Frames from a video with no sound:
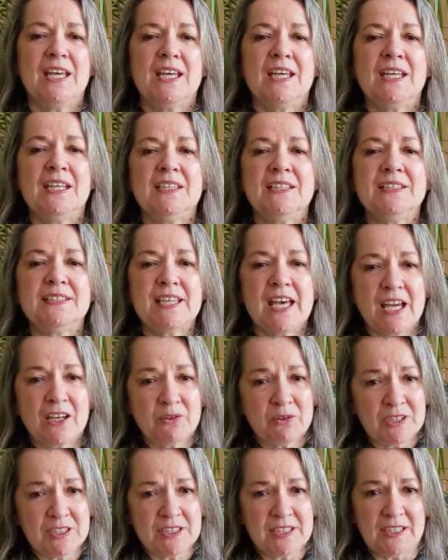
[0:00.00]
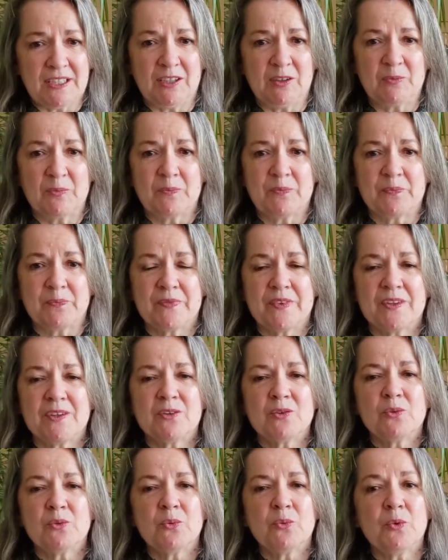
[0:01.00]
Integrity.
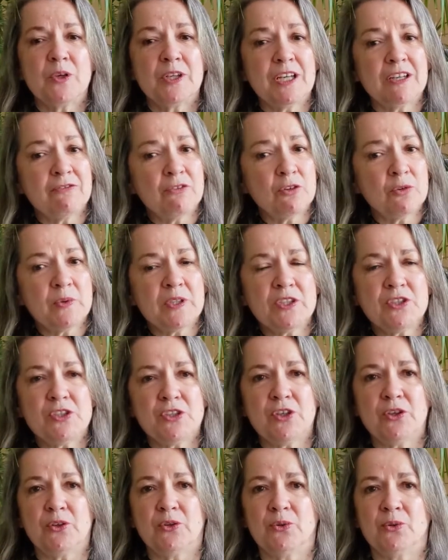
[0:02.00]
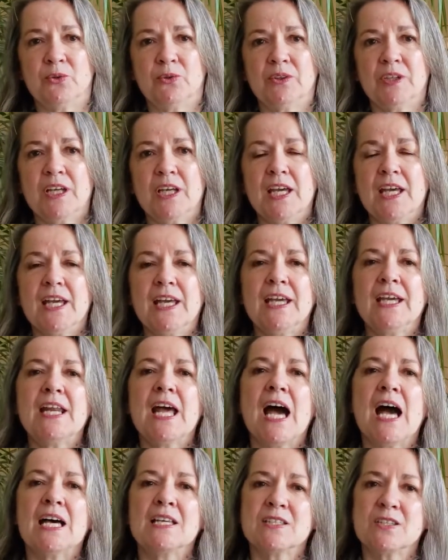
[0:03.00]
Whatever we do, it
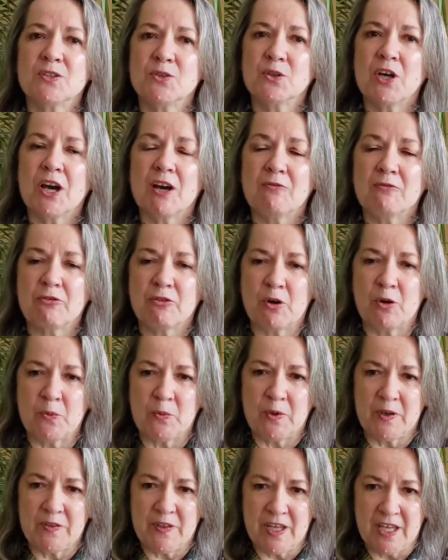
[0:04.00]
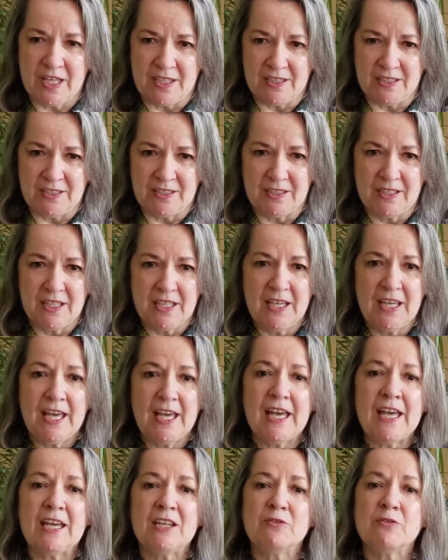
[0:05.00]
has to come from within
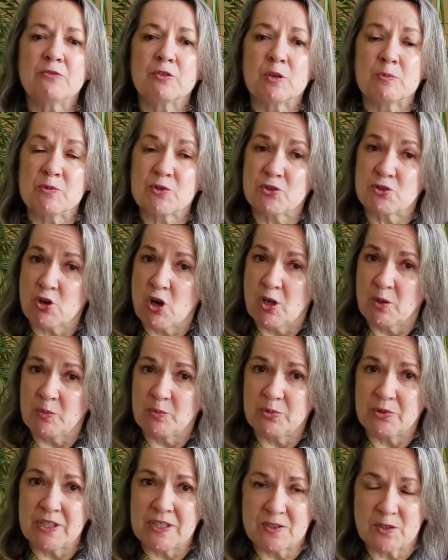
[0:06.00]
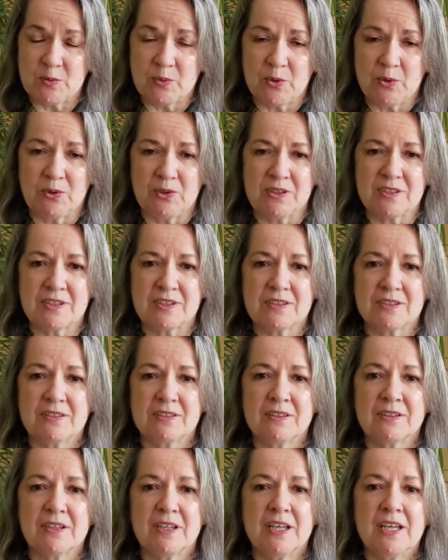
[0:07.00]
and from strong principles.
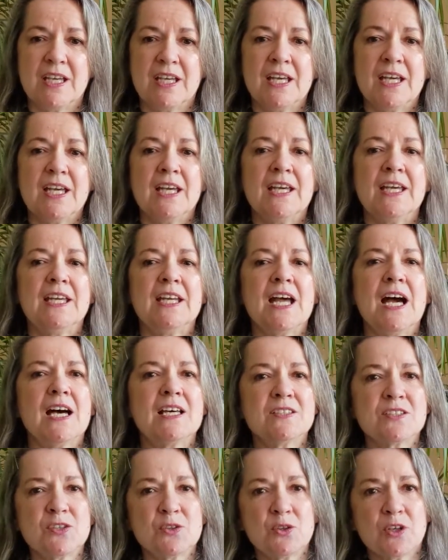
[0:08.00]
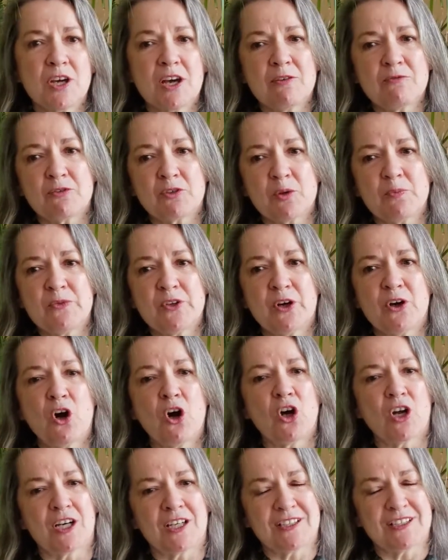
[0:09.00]
It has to come from the
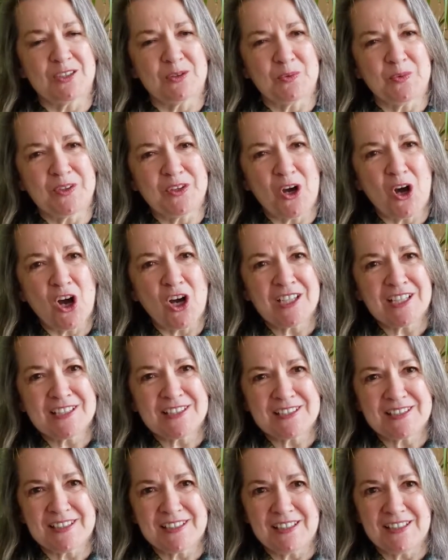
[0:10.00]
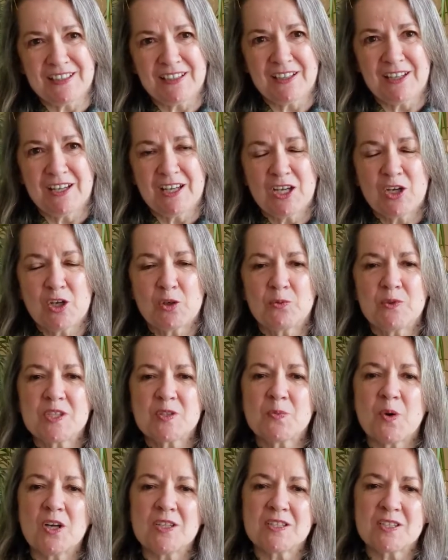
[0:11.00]
heart with honesty,
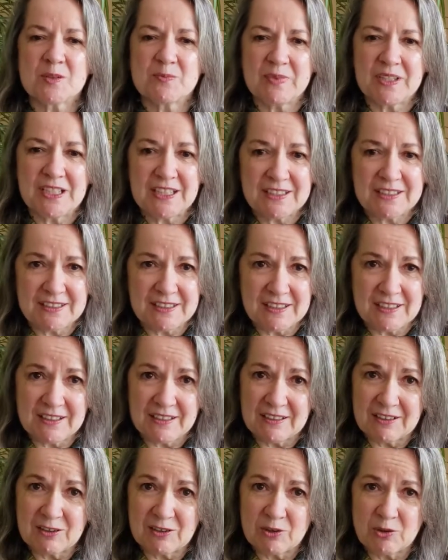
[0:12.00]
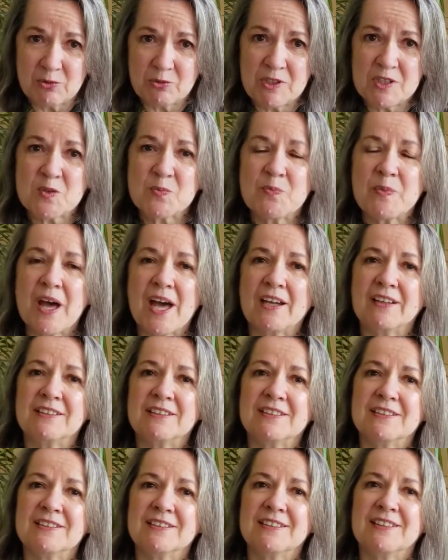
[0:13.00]
responsibility,
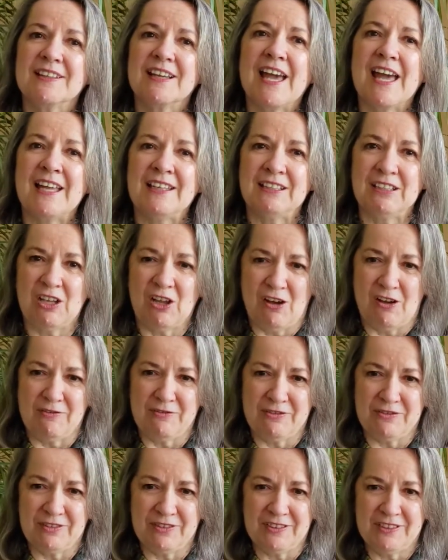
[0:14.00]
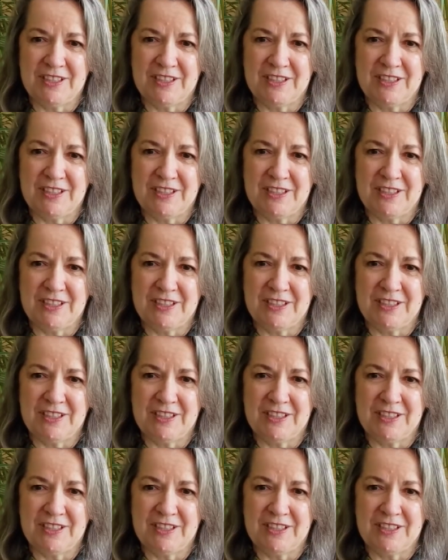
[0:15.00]
respect, and love.